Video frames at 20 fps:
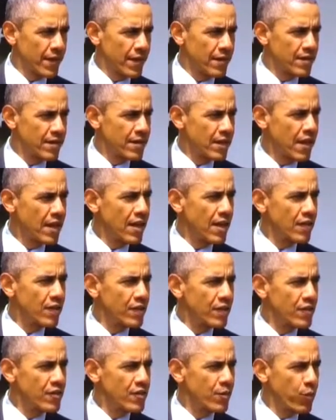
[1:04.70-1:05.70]
Instead
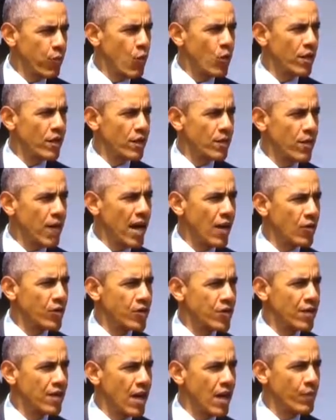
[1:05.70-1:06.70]
of supporting
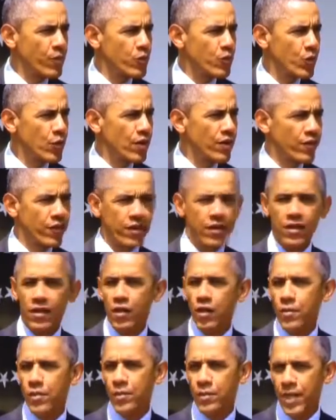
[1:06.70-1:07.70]
democracy and opportunity for the
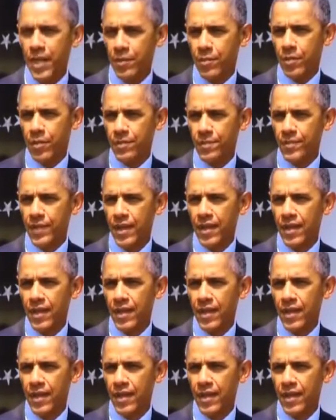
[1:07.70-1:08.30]
Cuban people,